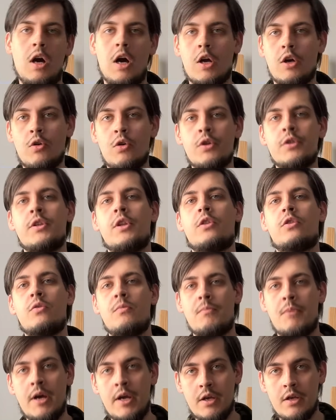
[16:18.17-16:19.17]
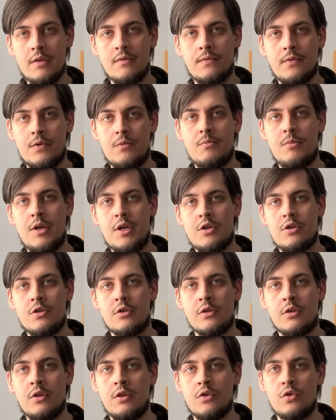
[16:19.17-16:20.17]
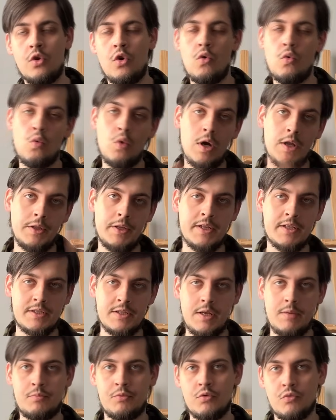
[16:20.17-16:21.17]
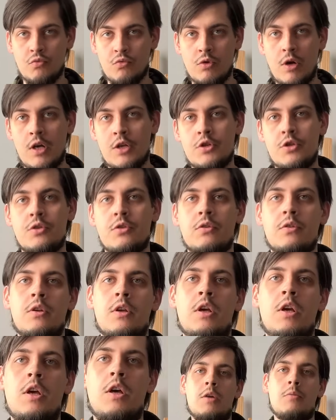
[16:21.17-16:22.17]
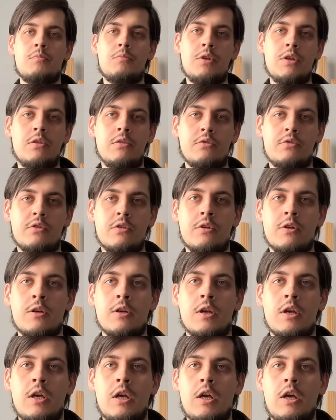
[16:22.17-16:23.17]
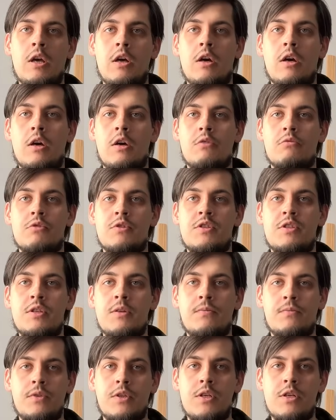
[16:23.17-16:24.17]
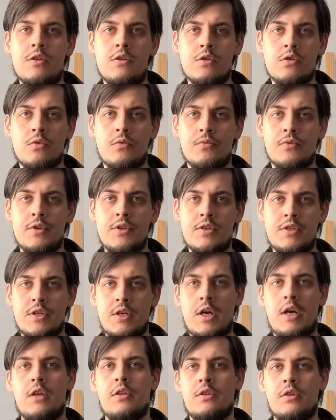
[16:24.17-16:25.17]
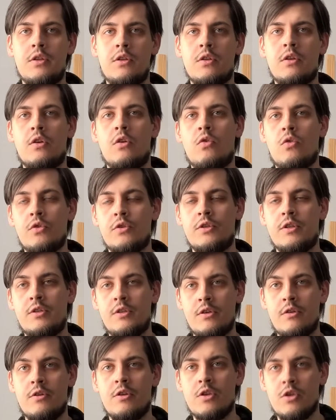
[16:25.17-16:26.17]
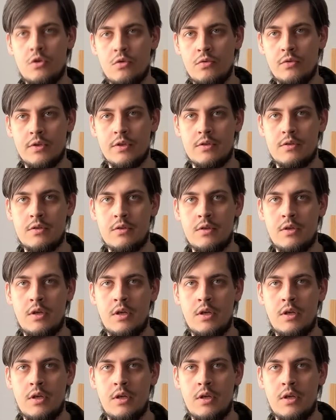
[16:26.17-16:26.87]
According to my information, no one except Russian military received kits of this kind in the ordinary units.